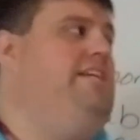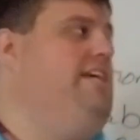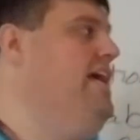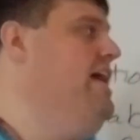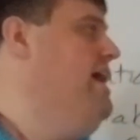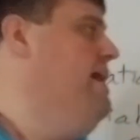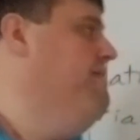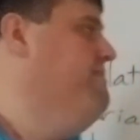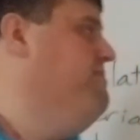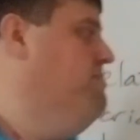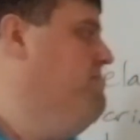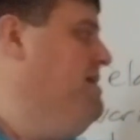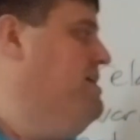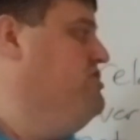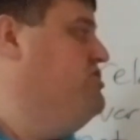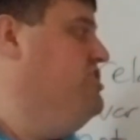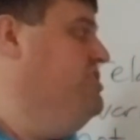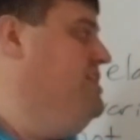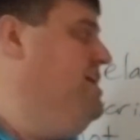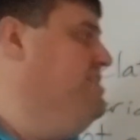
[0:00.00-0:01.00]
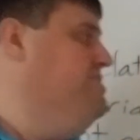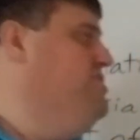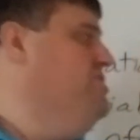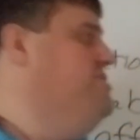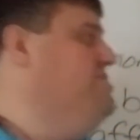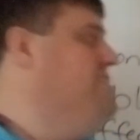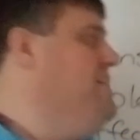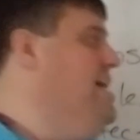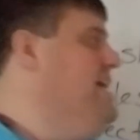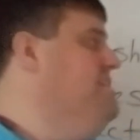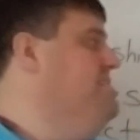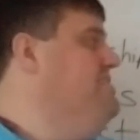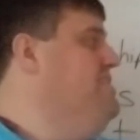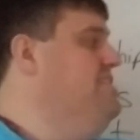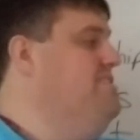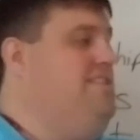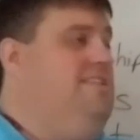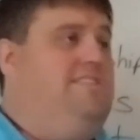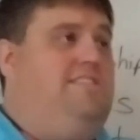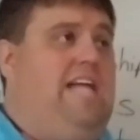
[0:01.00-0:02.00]
get information that just says
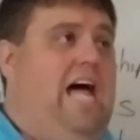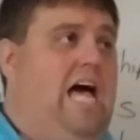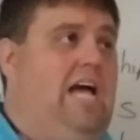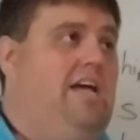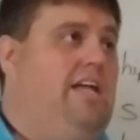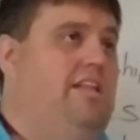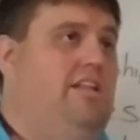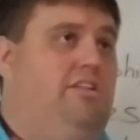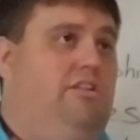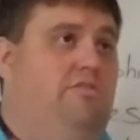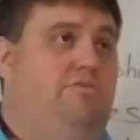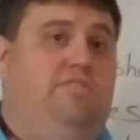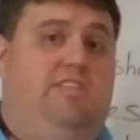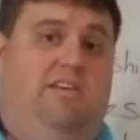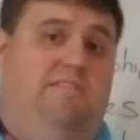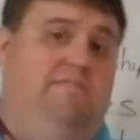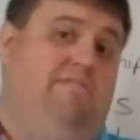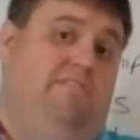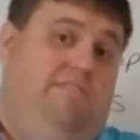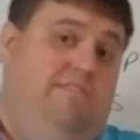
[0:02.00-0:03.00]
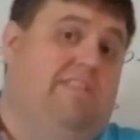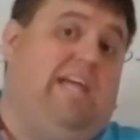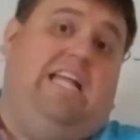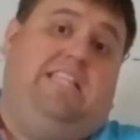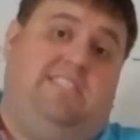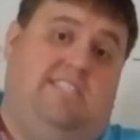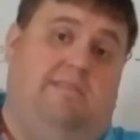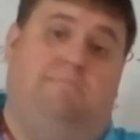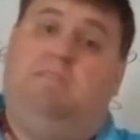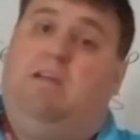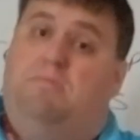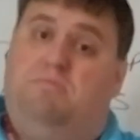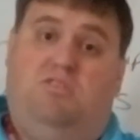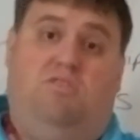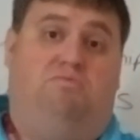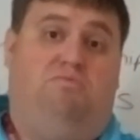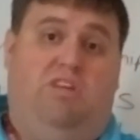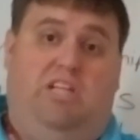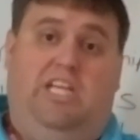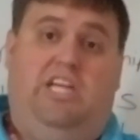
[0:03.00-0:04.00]
this is not conclusive that's sometimes a
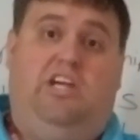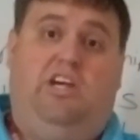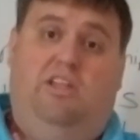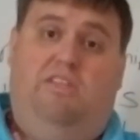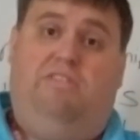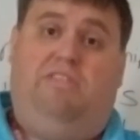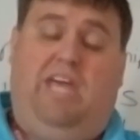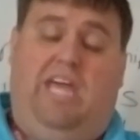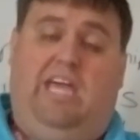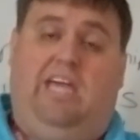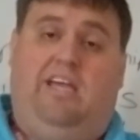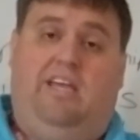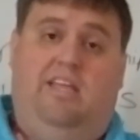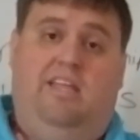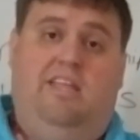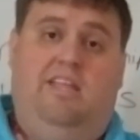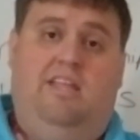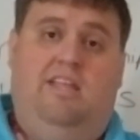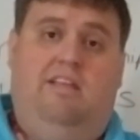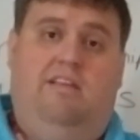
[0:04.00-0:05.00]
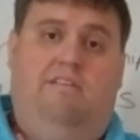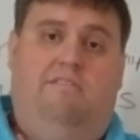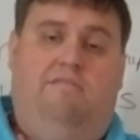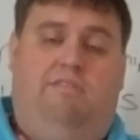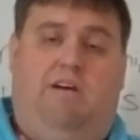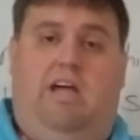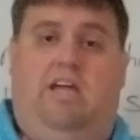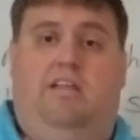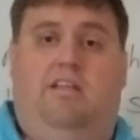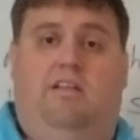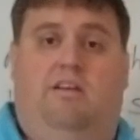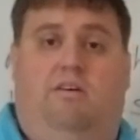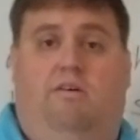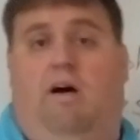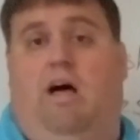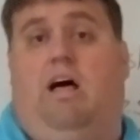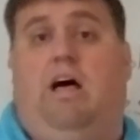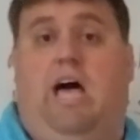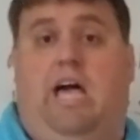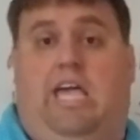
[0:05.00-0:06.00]
really good thing right
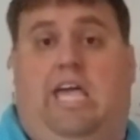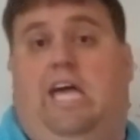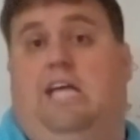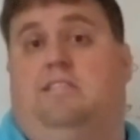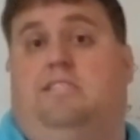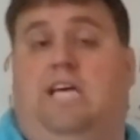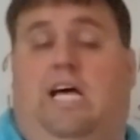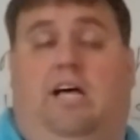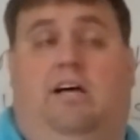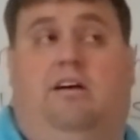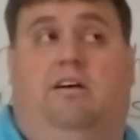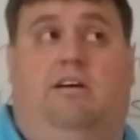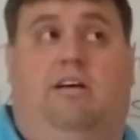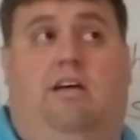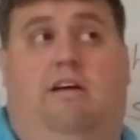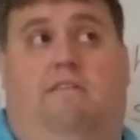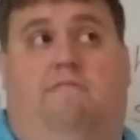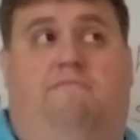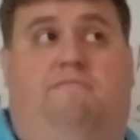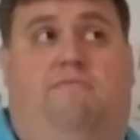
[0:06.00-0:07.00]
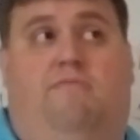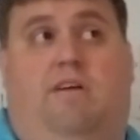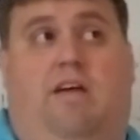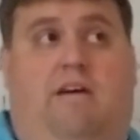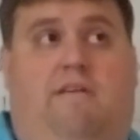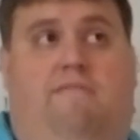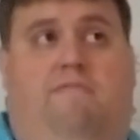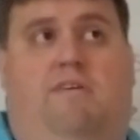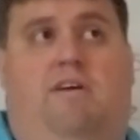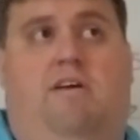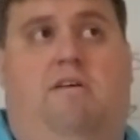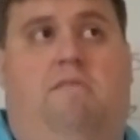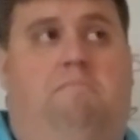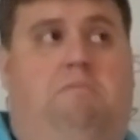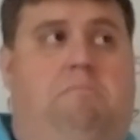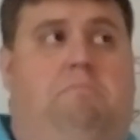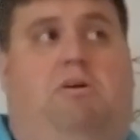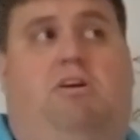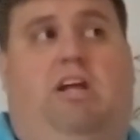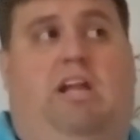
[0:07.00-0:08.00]
well oh, i can't tell if if
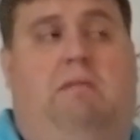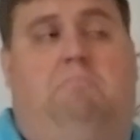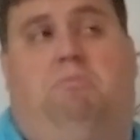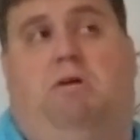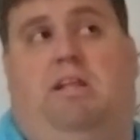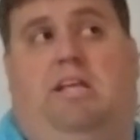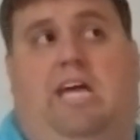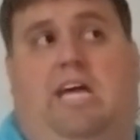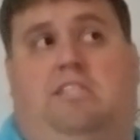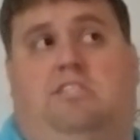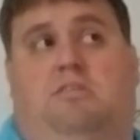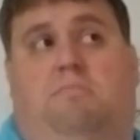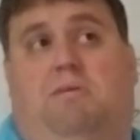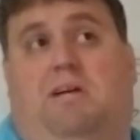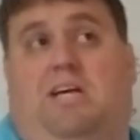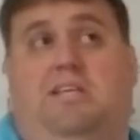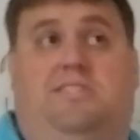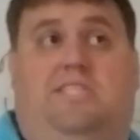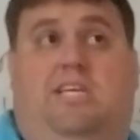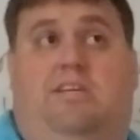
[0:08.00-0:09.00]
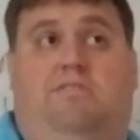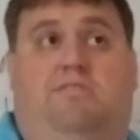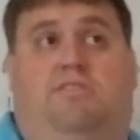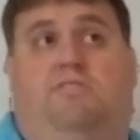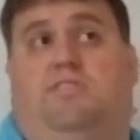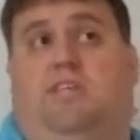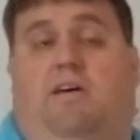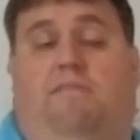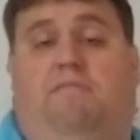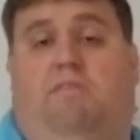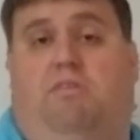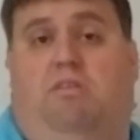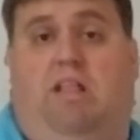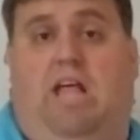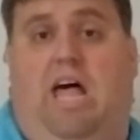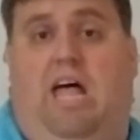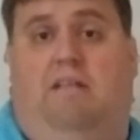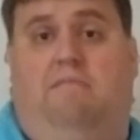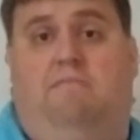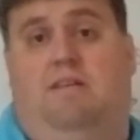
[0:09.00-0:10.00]
people are getting brain cancer because they use their cell phone a
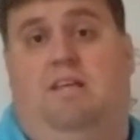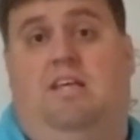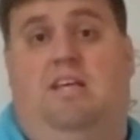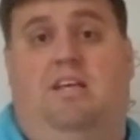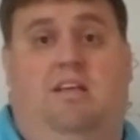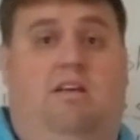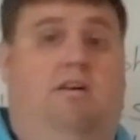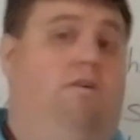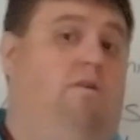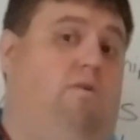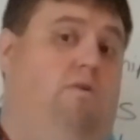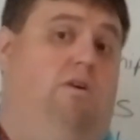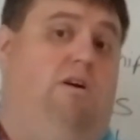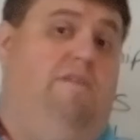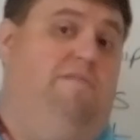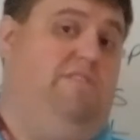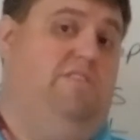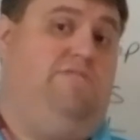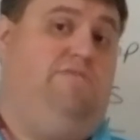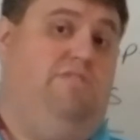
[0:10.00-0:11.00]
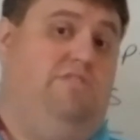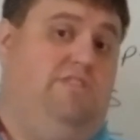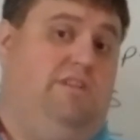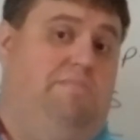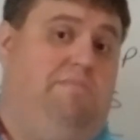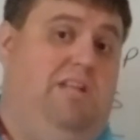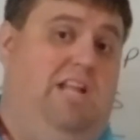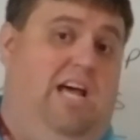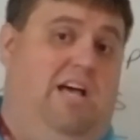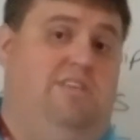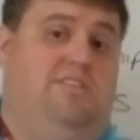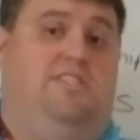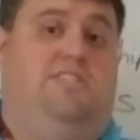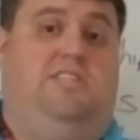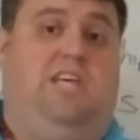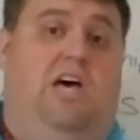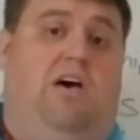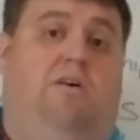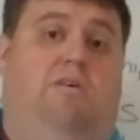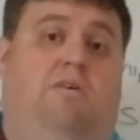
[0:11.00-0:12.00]
lot or if it's for something else
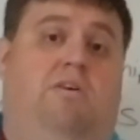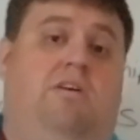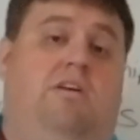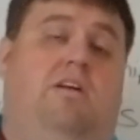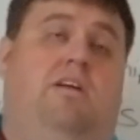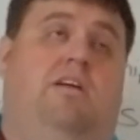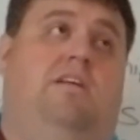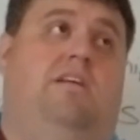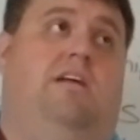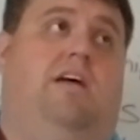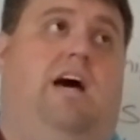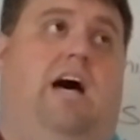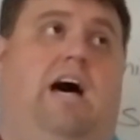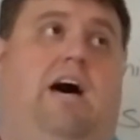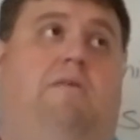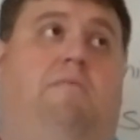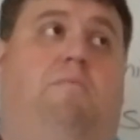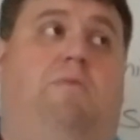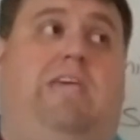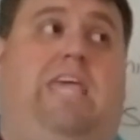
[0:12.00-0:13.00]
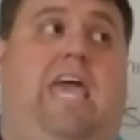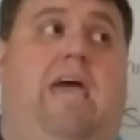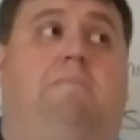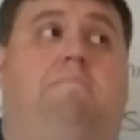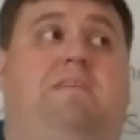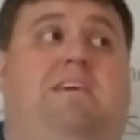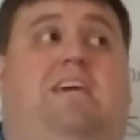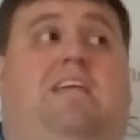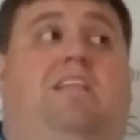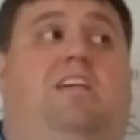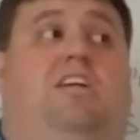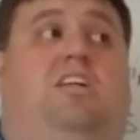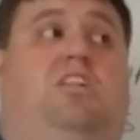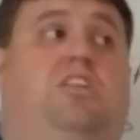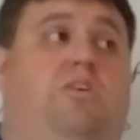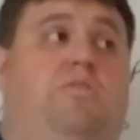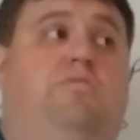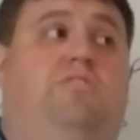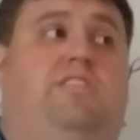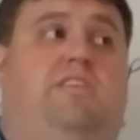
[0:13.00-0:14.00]
so uh, we can't be
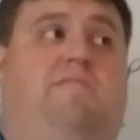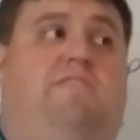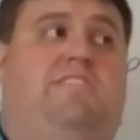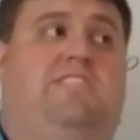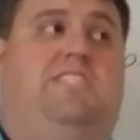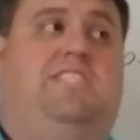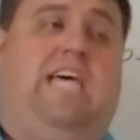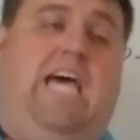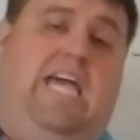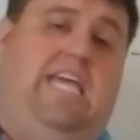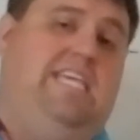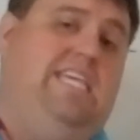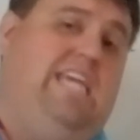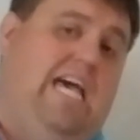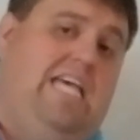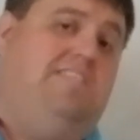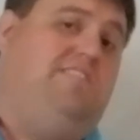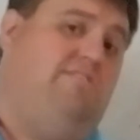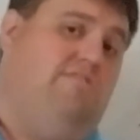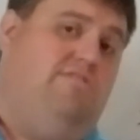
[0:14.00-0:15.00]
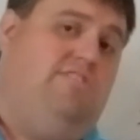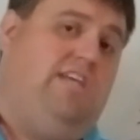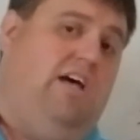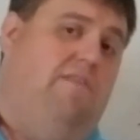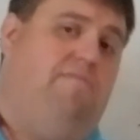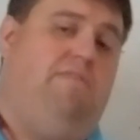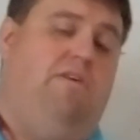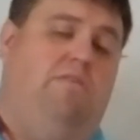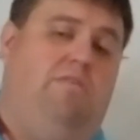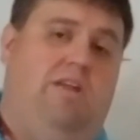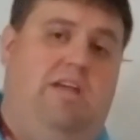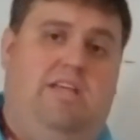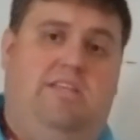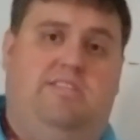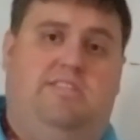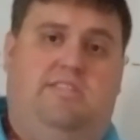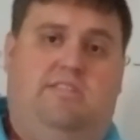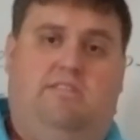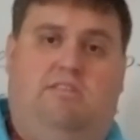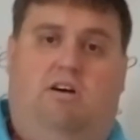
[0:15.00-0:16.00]
conclusive and say yes your cell phone
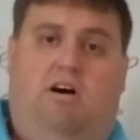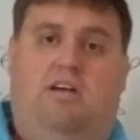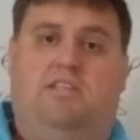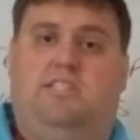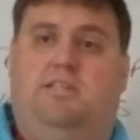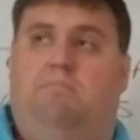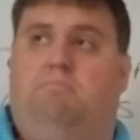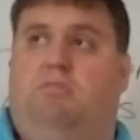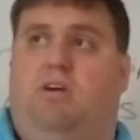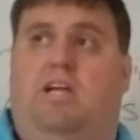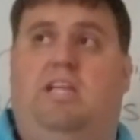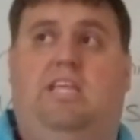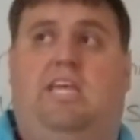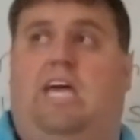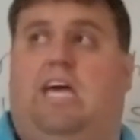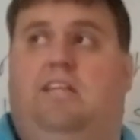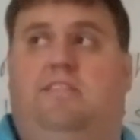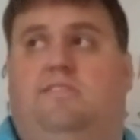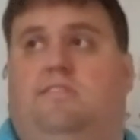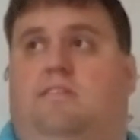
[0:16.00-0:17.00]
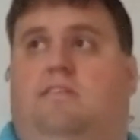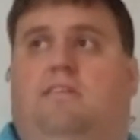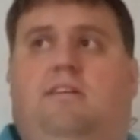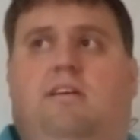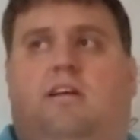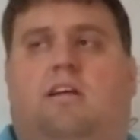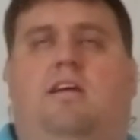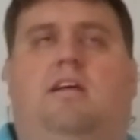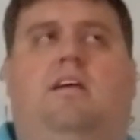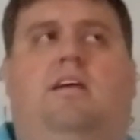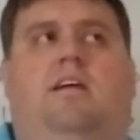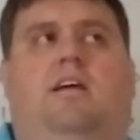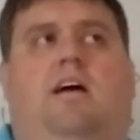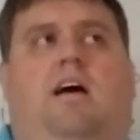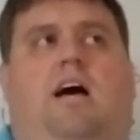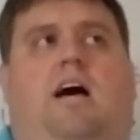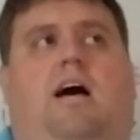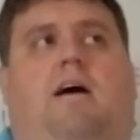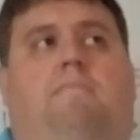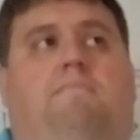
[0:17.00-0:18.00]
is causing brain cancer
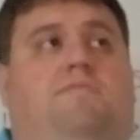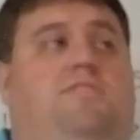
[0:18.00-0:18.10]
um,